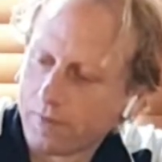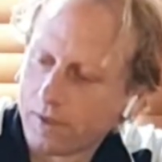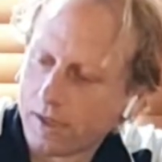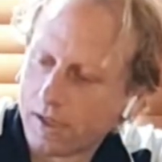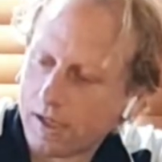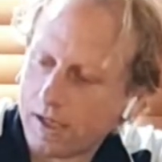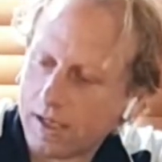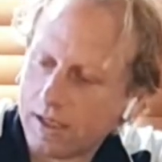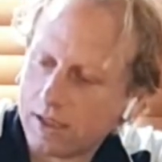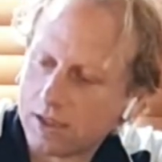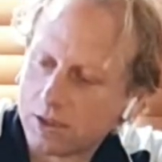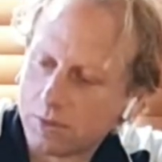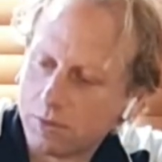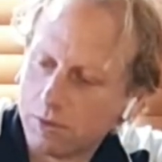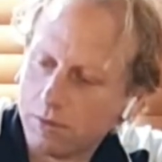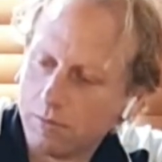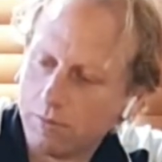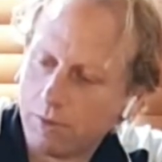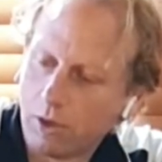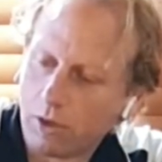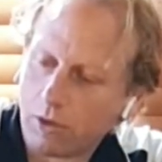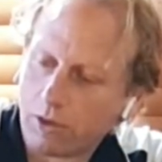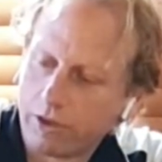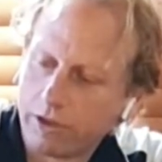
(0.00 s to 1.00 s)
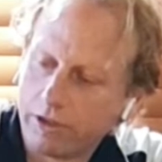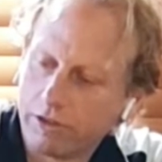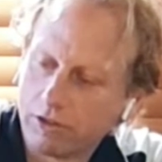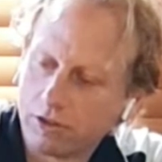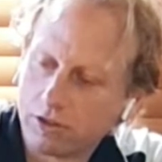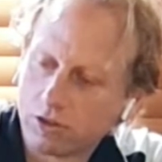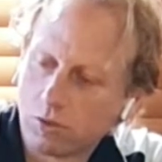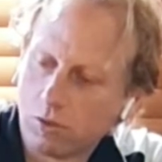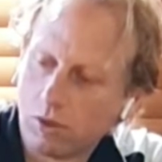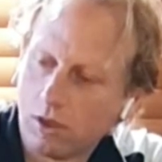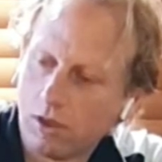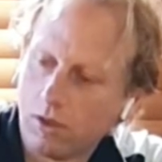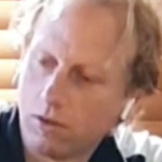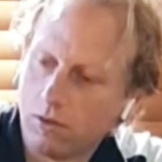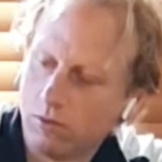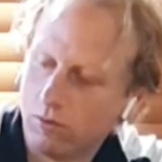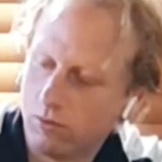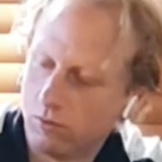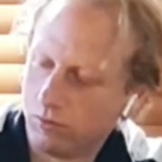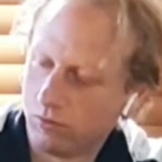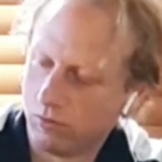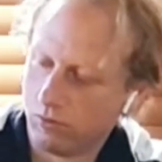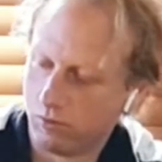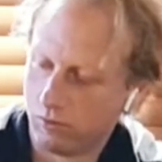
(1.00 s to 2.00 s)
And it's a bit bulkier as well
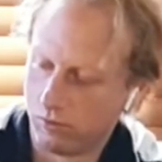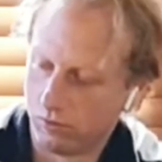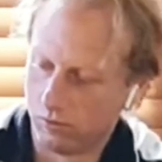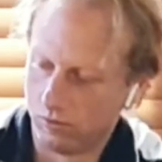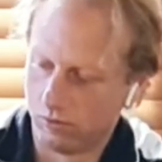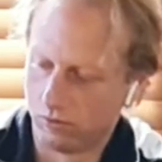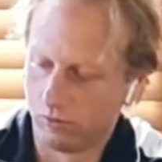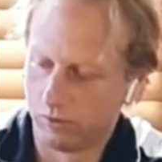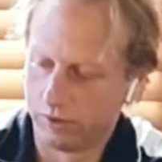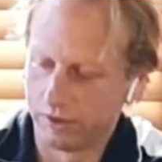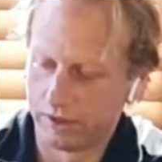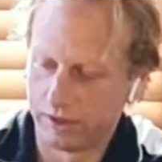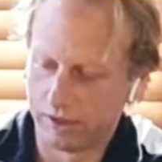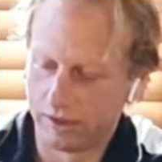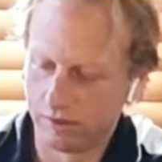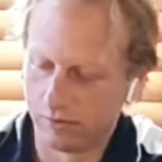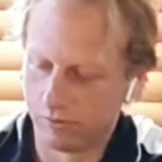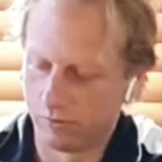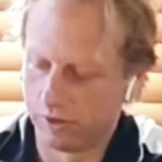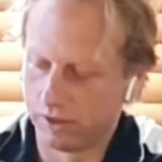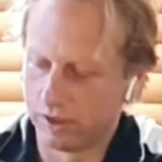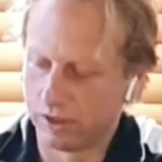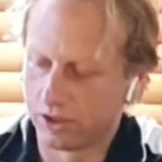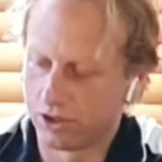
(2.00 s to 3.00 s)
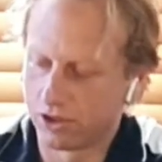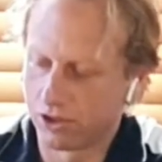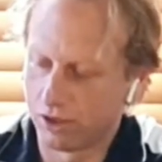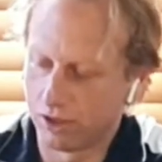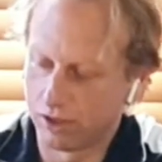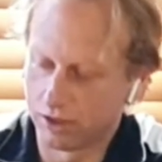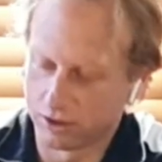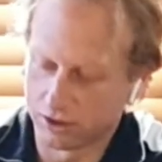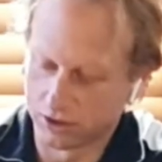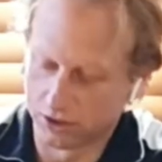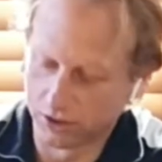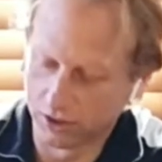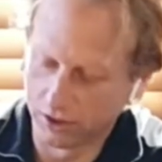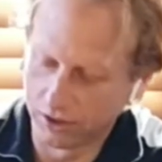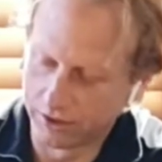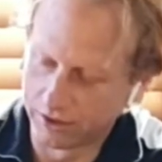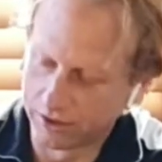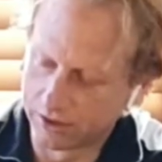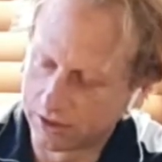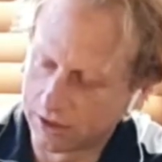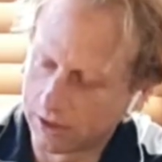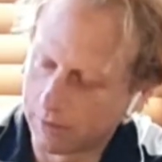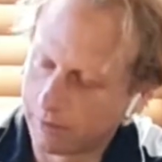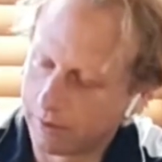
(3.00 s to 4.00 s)
when you're trying to slide
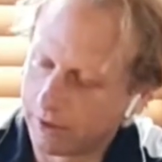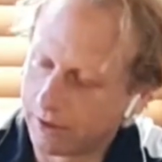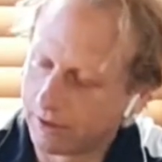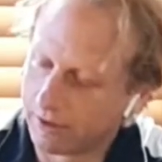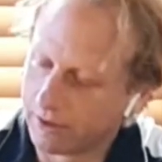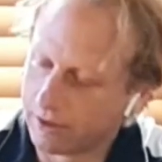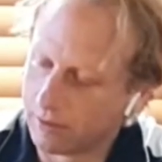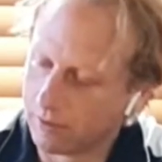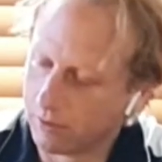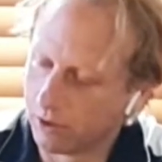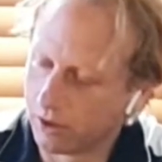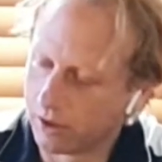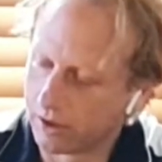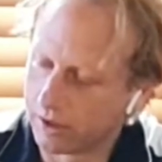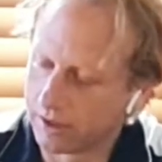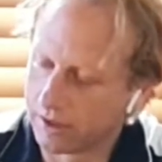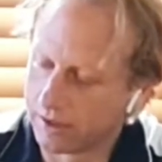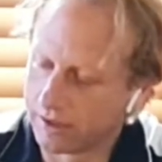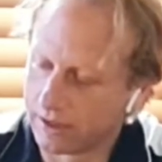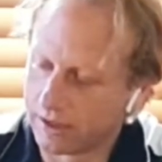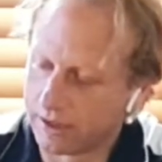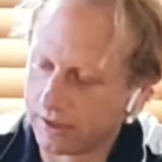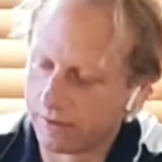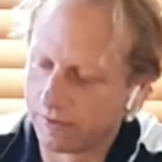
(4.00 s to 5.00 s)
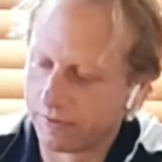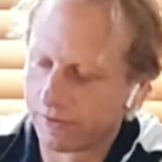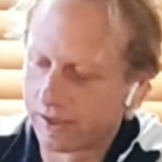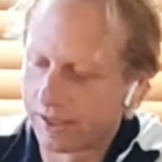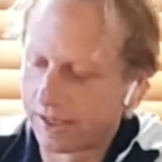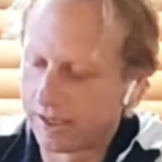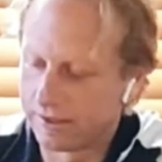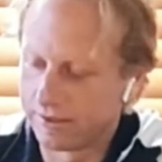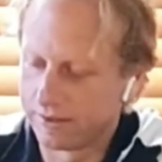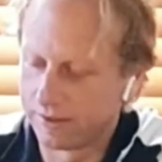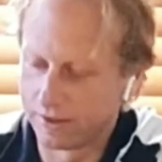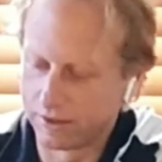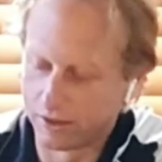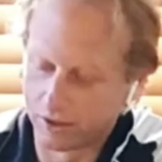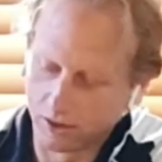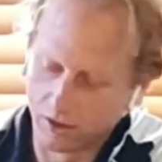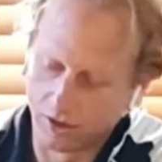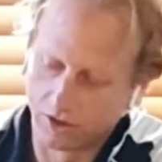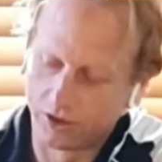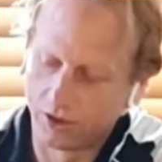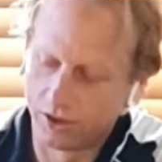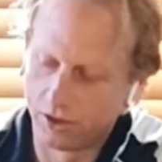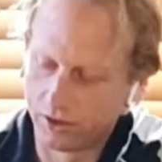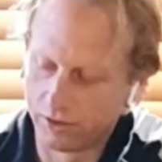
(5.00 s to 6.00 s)
this up here, and you might hit the end of that, and then you've
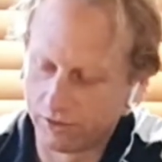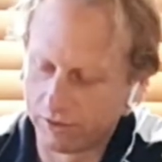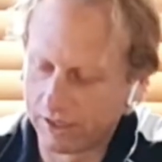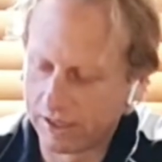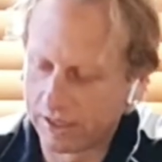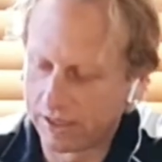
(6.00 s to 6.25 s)
got to turn the round